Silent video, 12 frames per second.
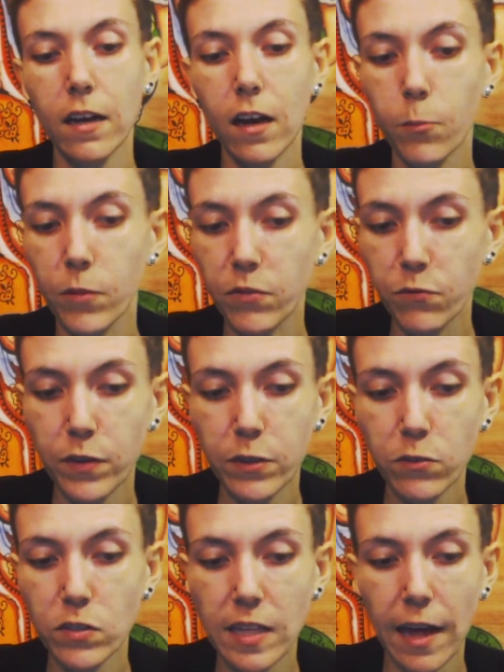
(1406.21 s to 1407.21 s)
It
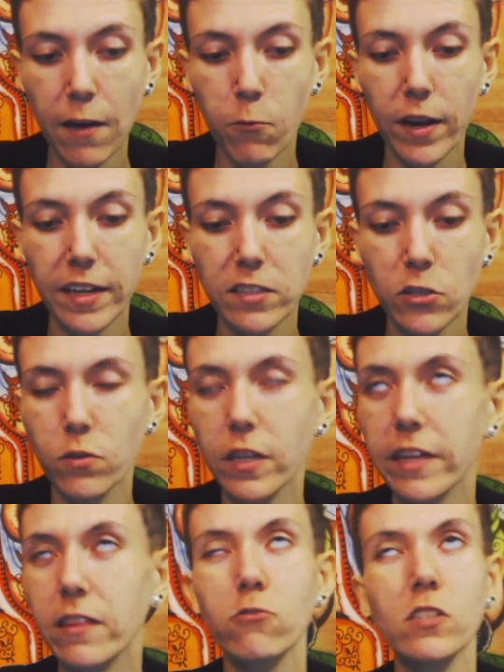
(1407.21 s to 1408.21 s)
feels that way to you.
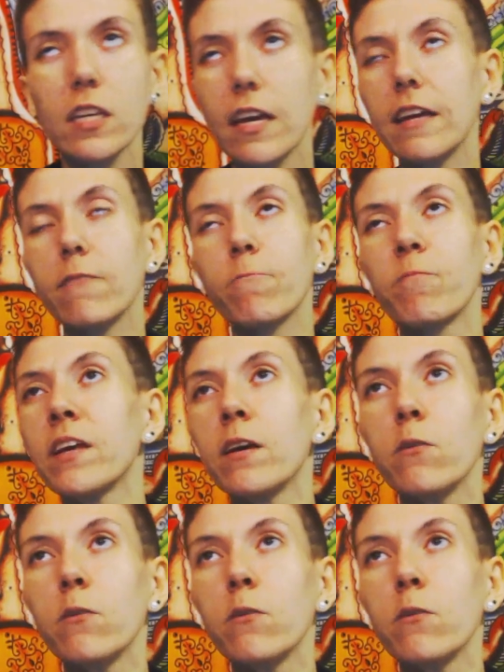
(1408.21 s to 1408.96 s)
Like they're saying,